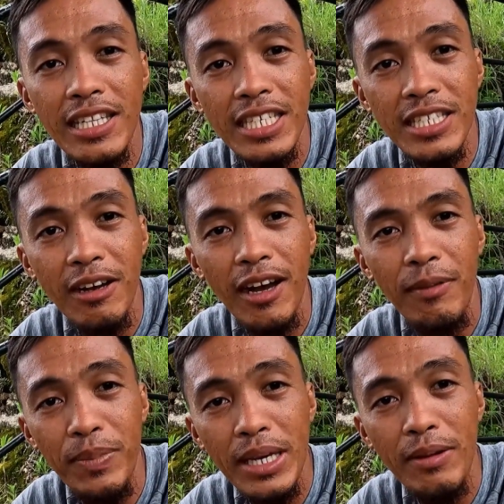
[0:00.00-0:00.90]
has
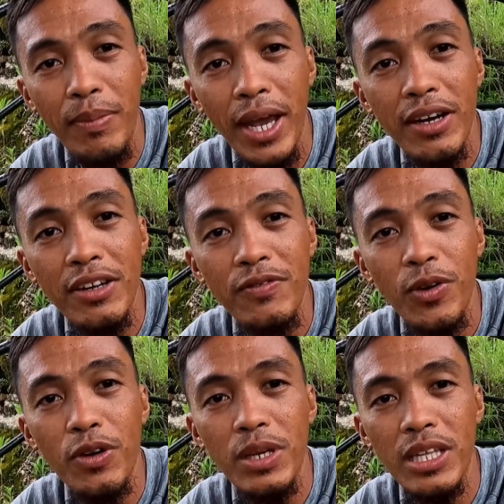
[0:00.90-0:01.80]
a big bearing
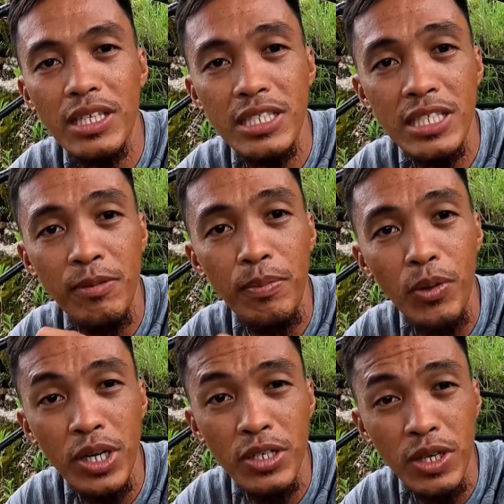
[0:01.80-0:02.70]
for me. It's an
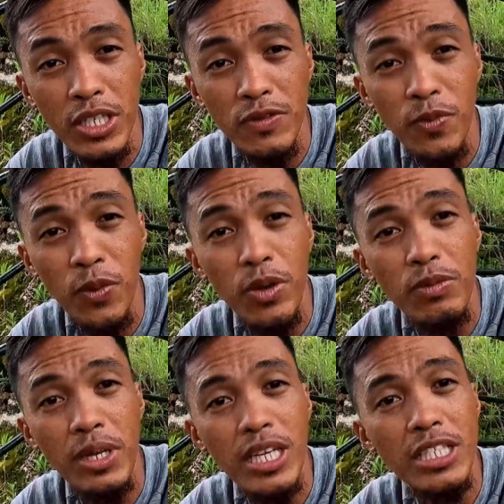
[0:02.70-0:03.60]
important race for
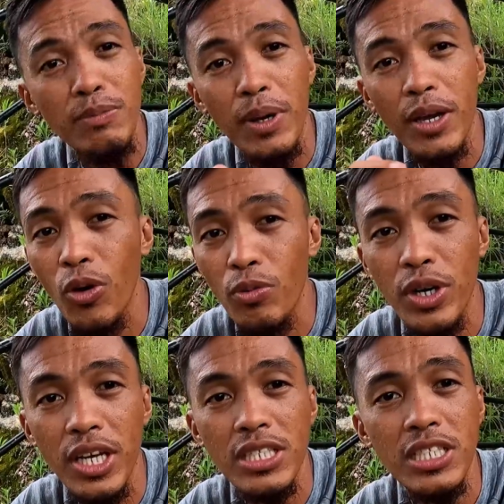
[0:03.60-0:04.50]
me. It's my home
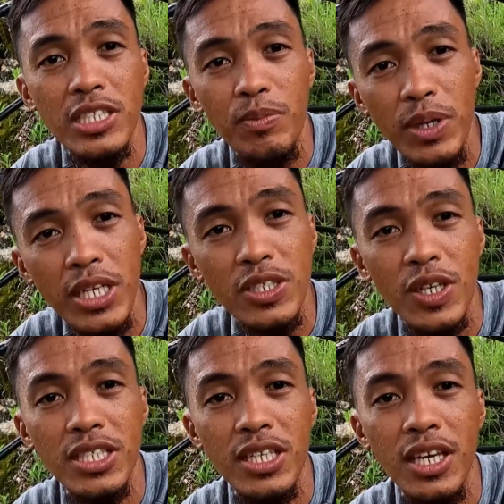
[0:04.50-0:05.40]
race. It's the biggest
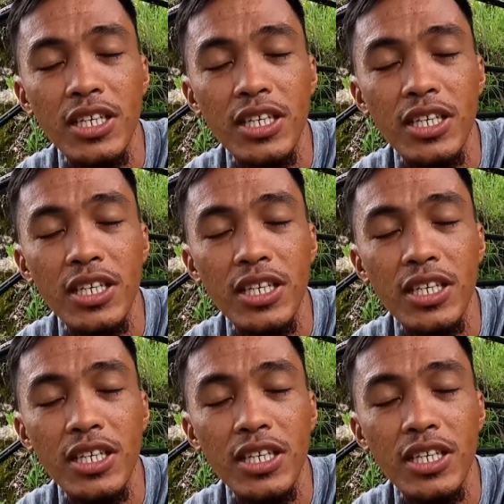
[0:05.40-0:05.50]
race in